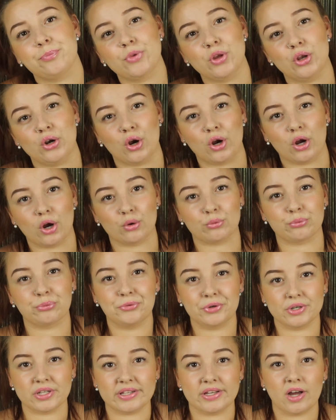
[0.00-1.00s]
a
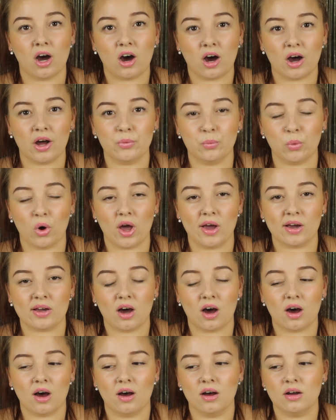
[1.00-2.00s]
really hard
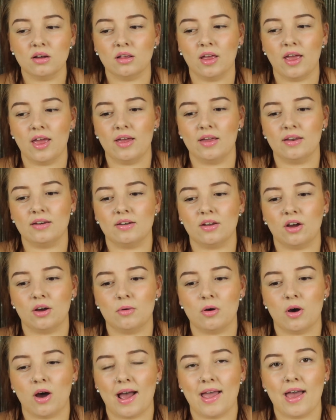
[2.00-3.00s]
worker, and
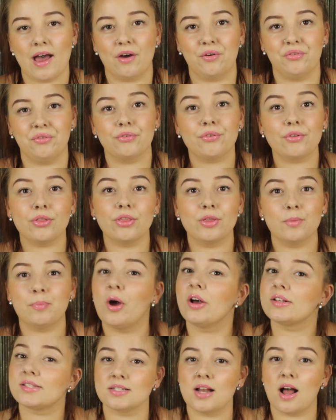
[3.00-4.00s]
I have the
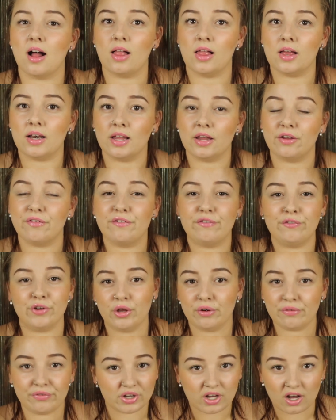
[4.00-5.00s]
personality
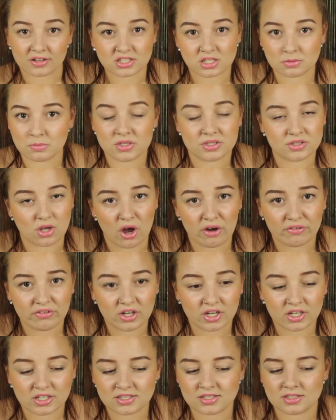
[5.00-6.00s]
fit for customer
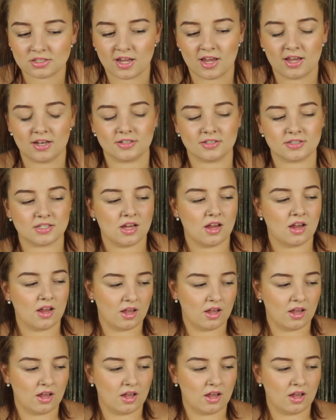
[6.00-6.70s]
service, and,